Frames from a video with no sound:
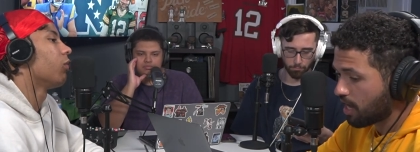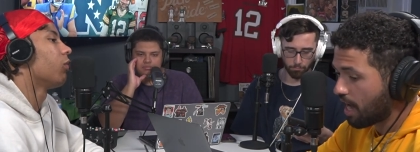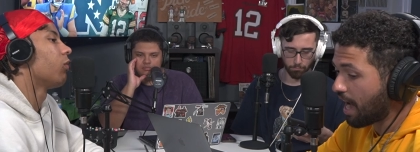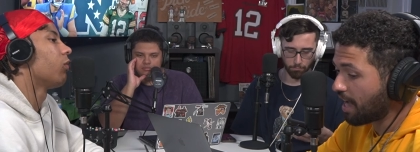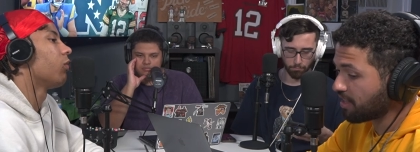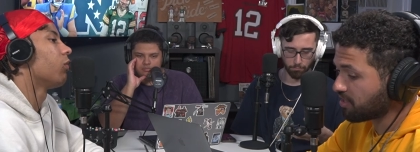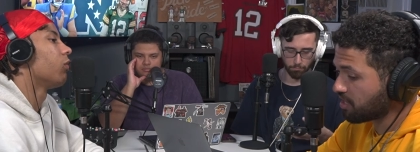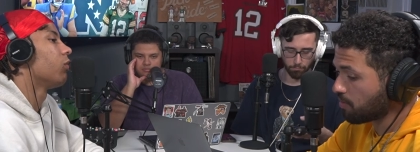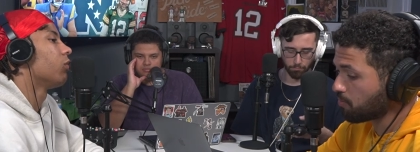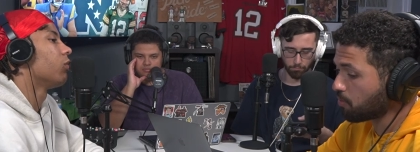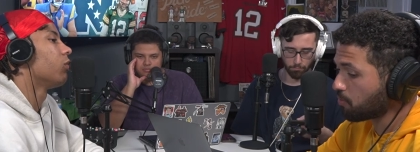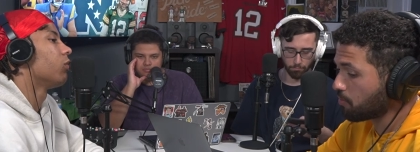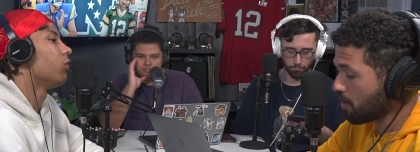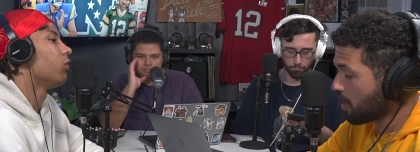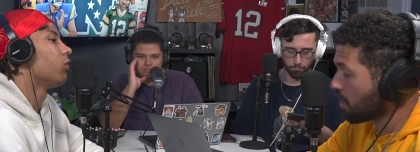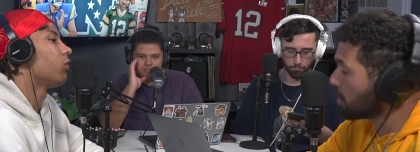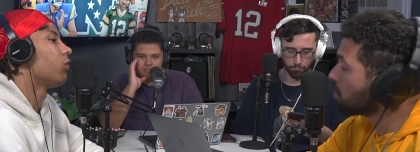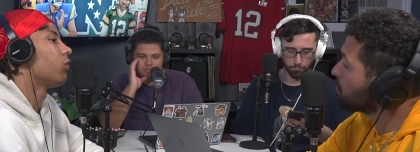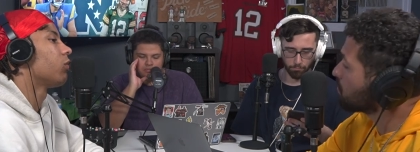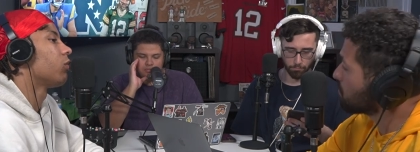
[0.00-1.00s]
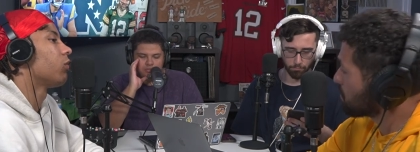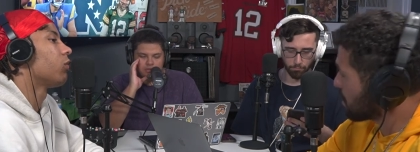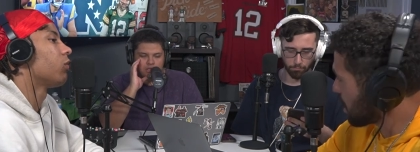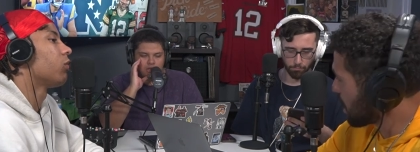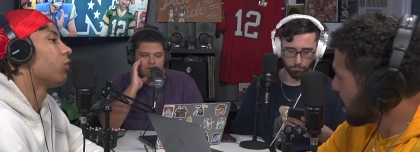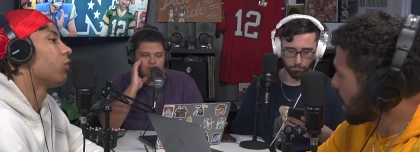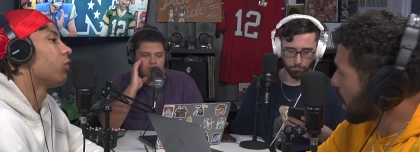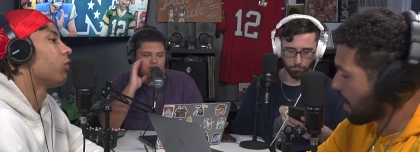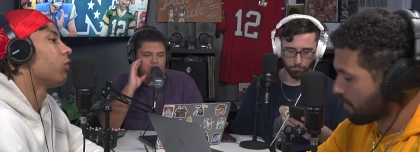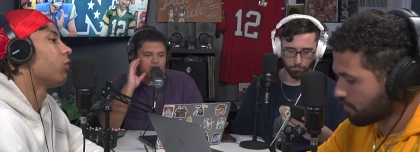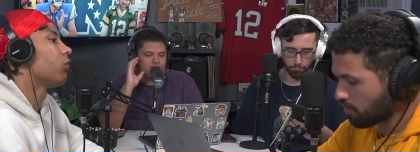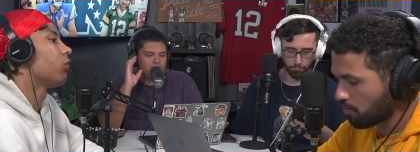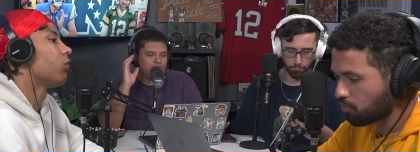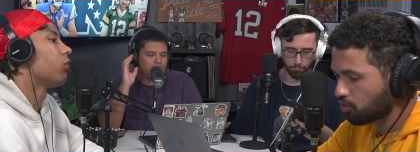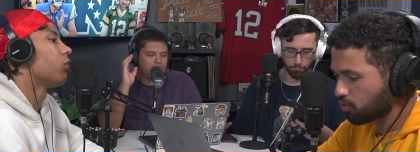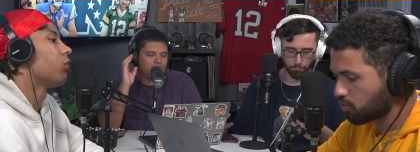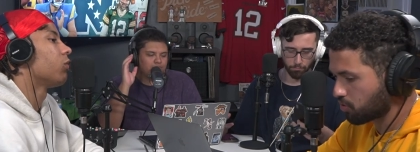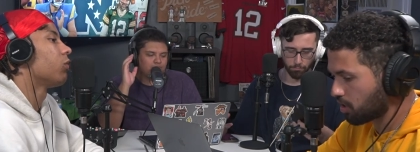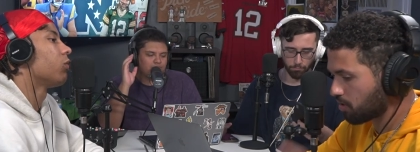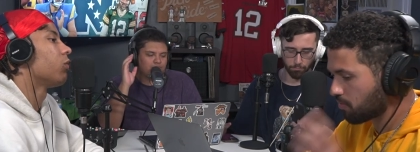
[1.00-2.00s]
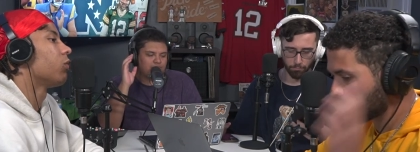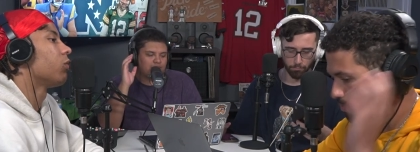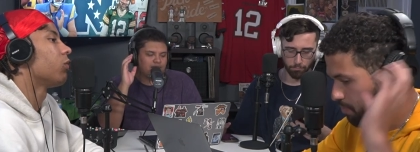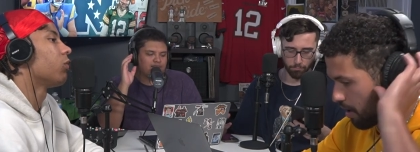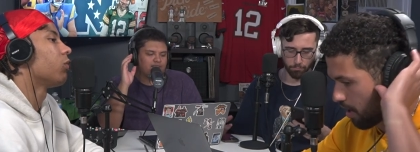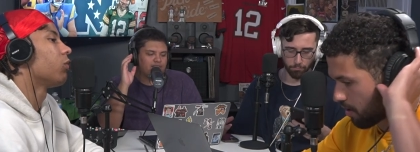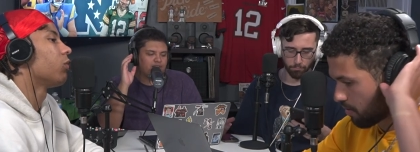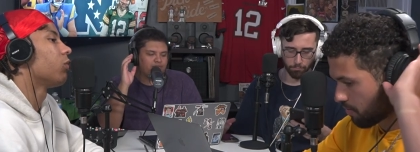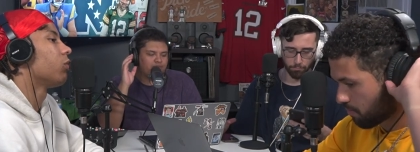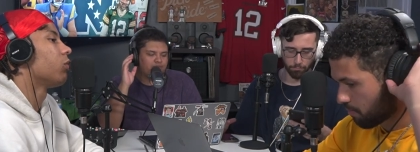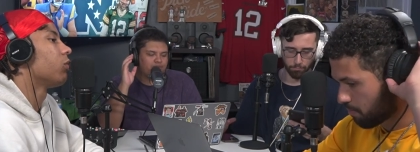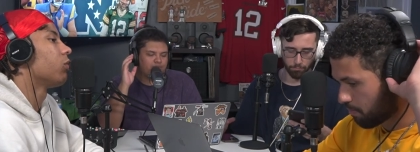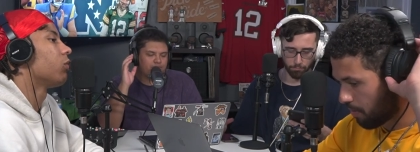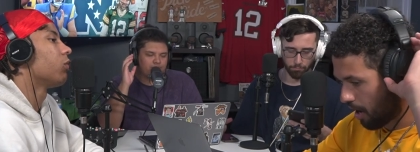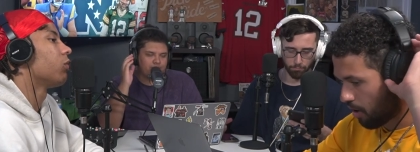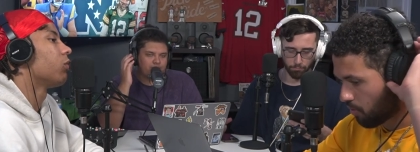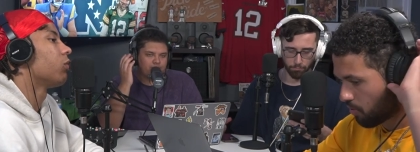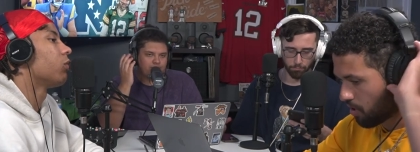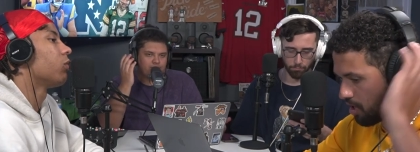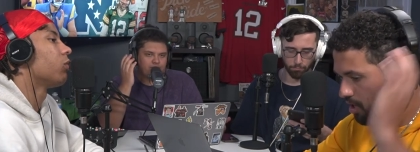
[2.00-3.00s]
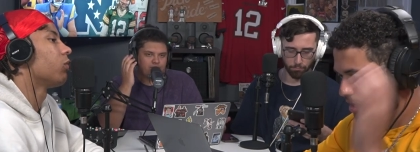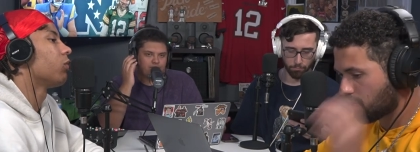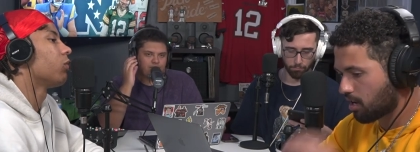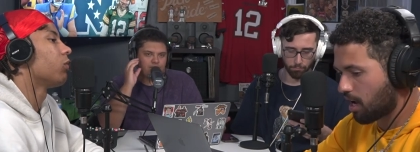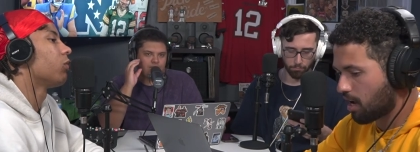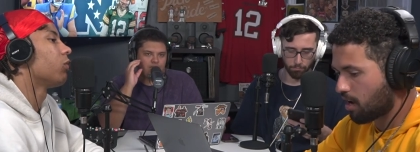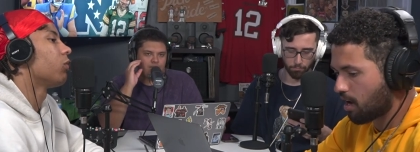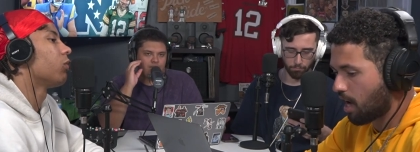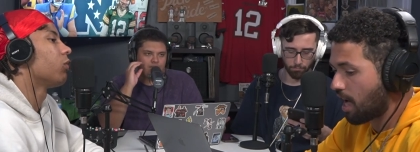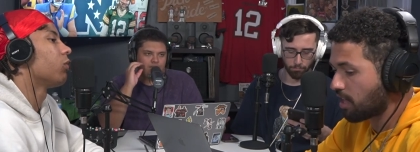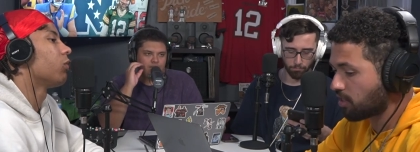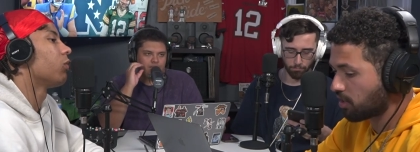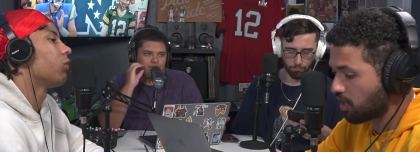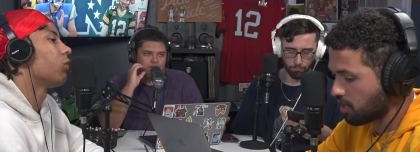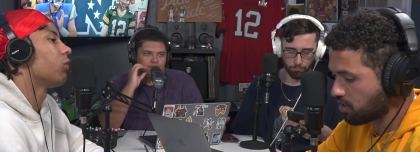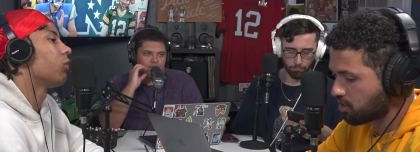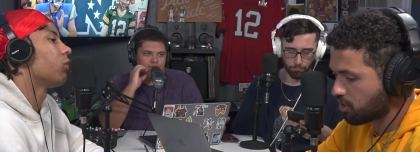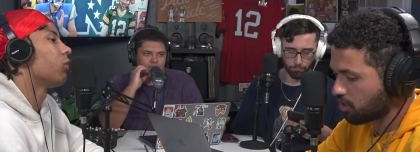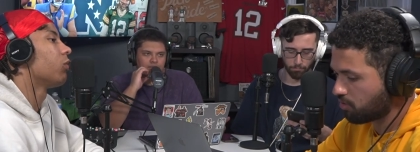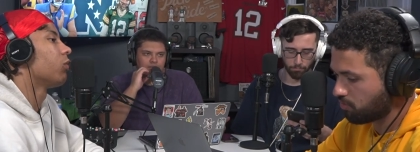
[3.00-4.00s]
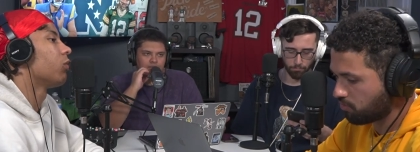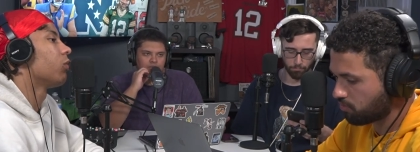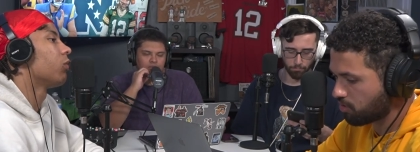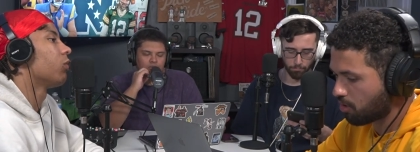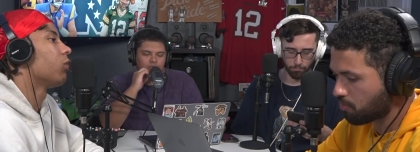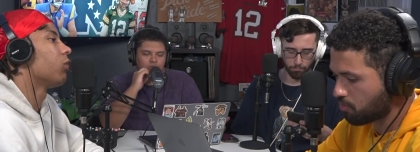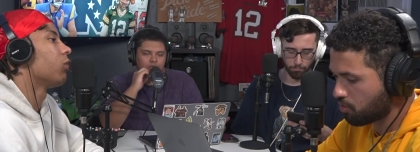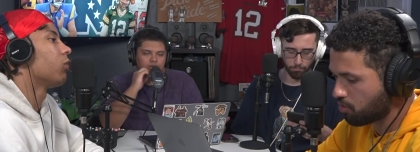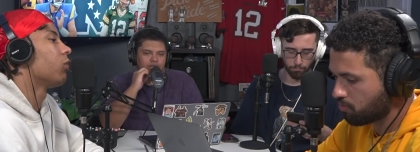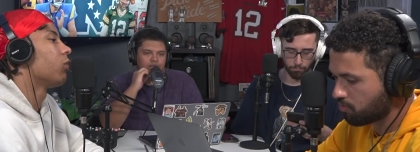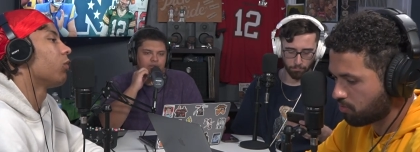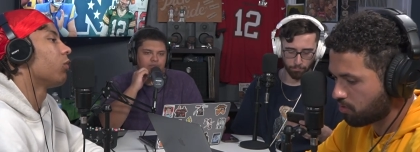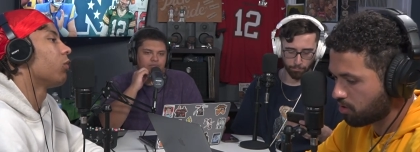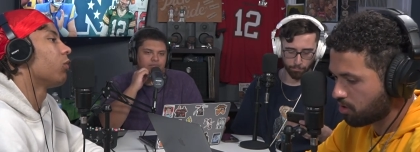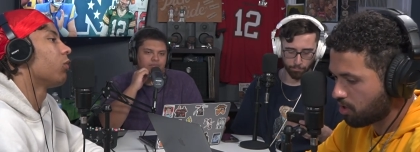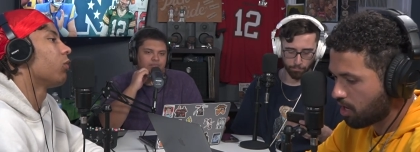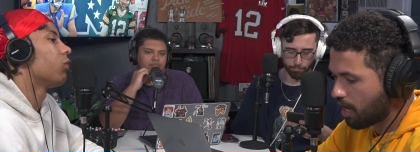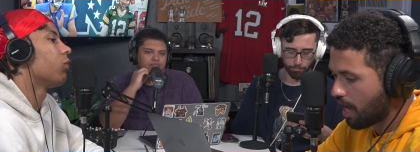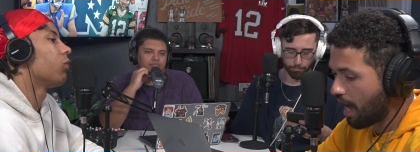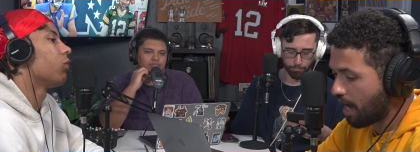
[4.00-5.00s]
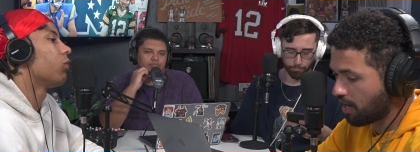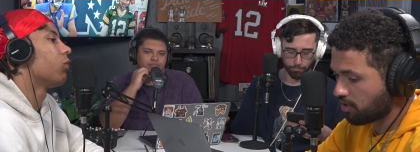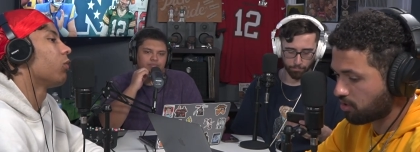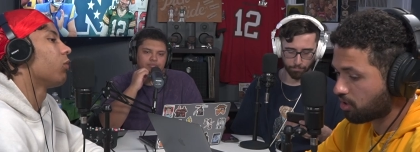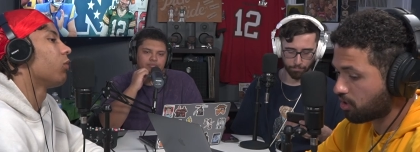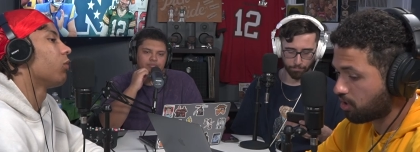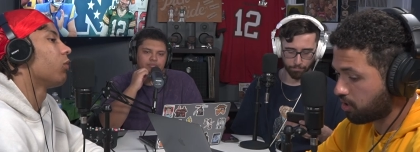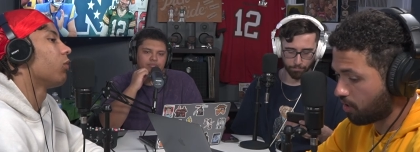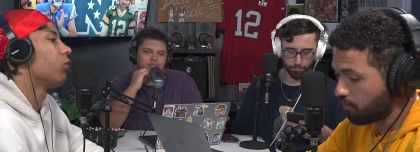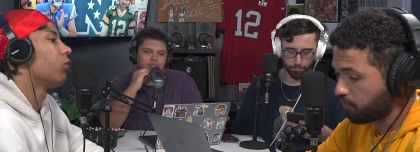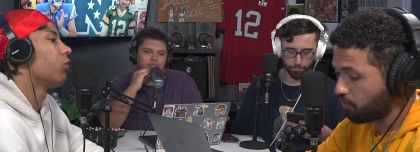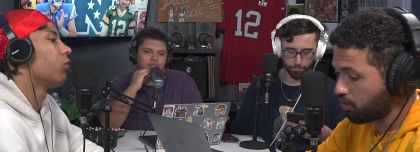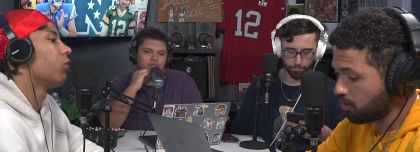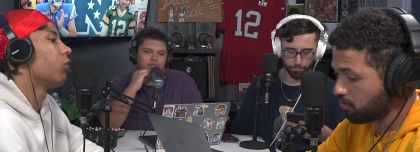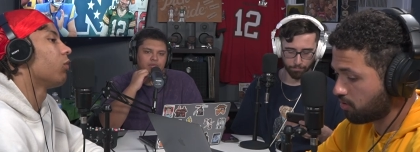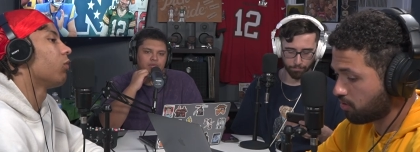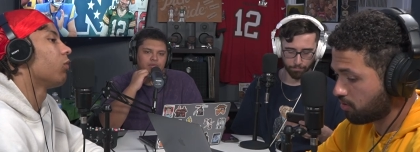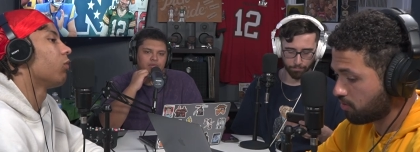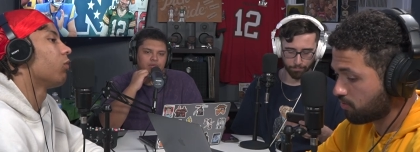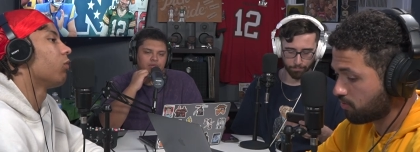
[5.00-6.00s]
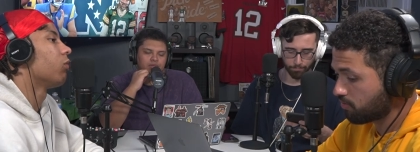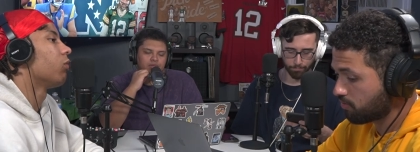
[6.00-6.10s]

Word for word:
Speaker 1: At Tampa Bay. Loss. I have them losing. That's Bu- seven. Bye week. Atlanta. W. Win. At Cleveland.